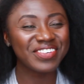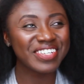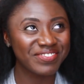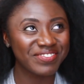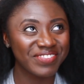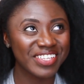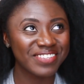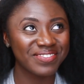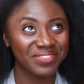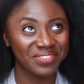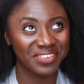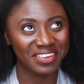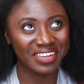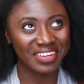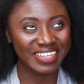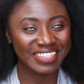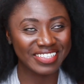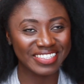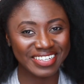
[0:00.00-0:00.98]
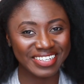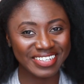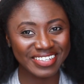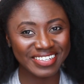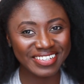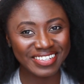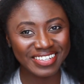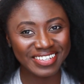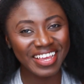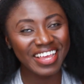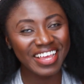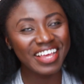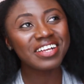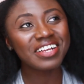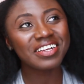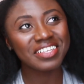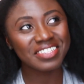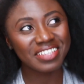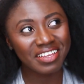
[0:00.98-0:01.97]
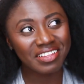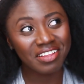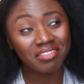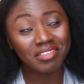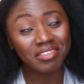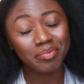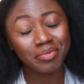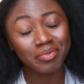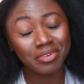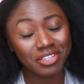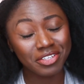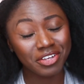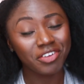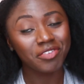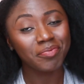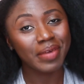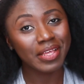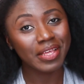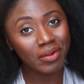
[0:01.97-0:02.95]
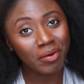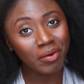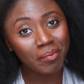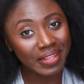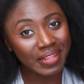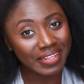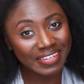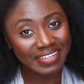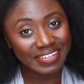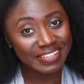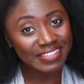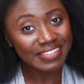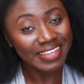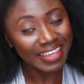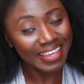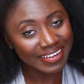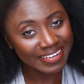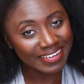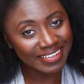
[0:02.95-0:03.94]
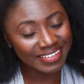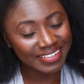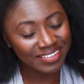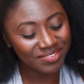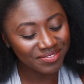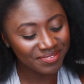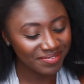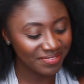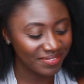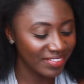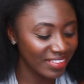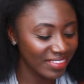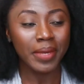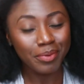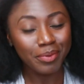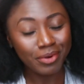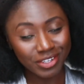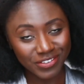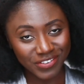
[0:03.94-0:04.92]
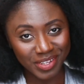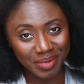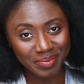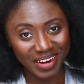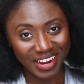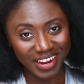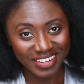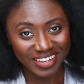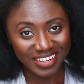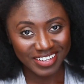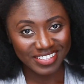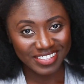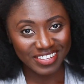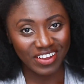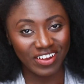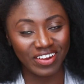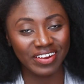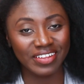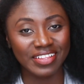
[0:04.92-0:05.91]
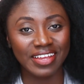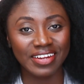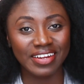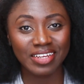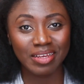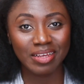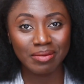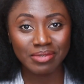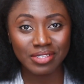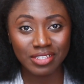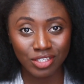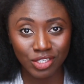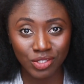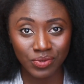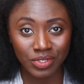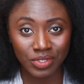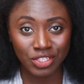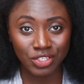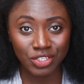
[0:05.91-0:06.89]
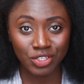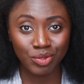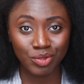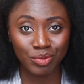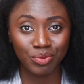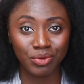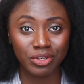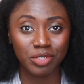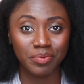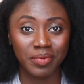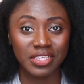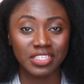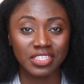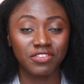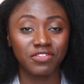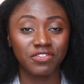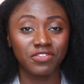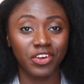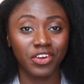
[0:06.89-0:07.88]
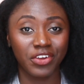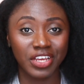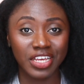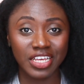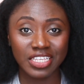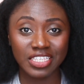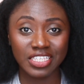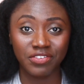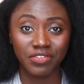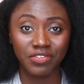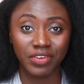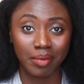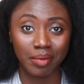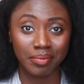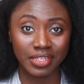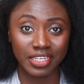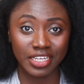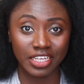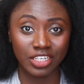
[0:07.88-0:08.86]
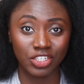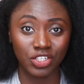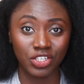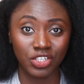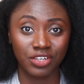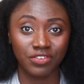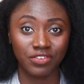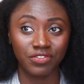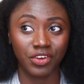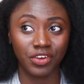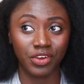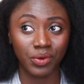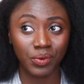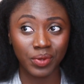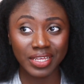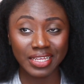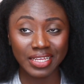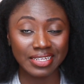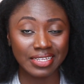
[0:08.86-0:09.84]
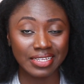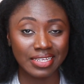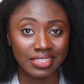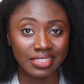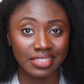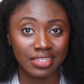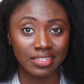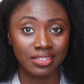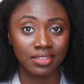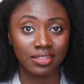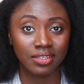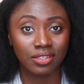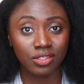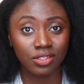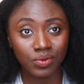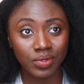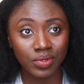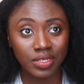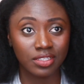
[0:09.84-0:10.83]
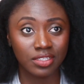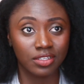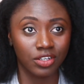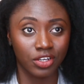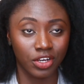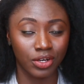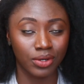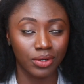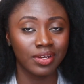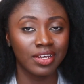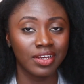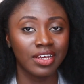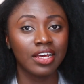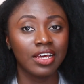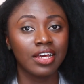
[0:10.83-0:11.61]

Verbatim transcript: which makes me very excited because I love to preserve my little melanin skin. My pros for the product are that it comes in a squeeze tube which makes it very easy for application, very quick and easy to squeeze and go.